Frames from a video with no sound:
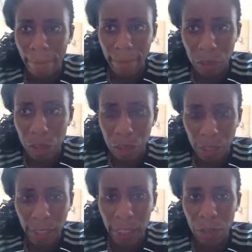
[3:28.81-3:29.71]
It's just a
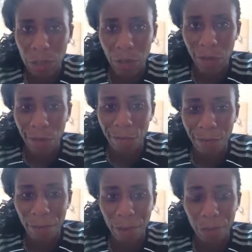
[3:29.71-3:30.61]
case of
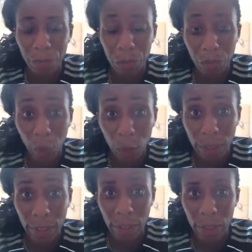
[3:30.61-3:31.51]

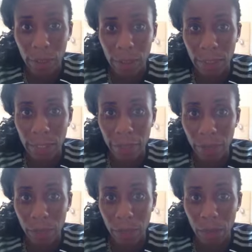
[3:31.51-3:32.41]
supporting their
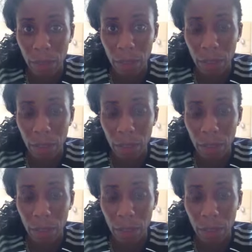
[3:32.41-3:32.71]
development,